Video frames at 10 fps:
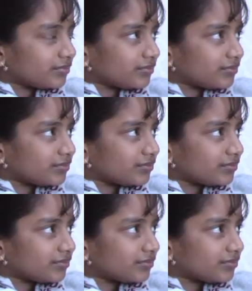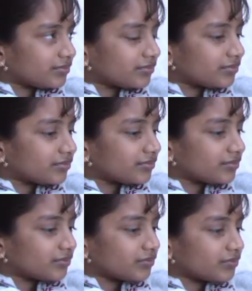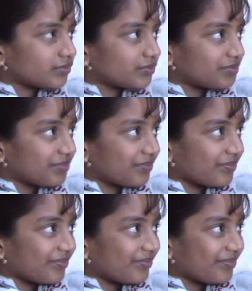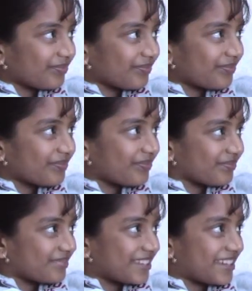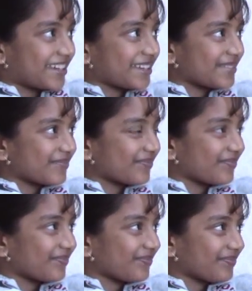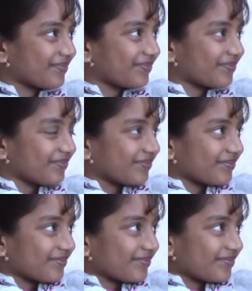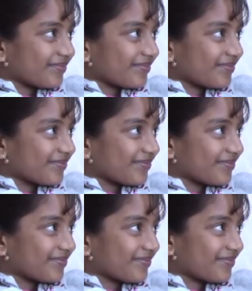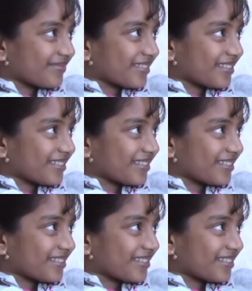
[no speech]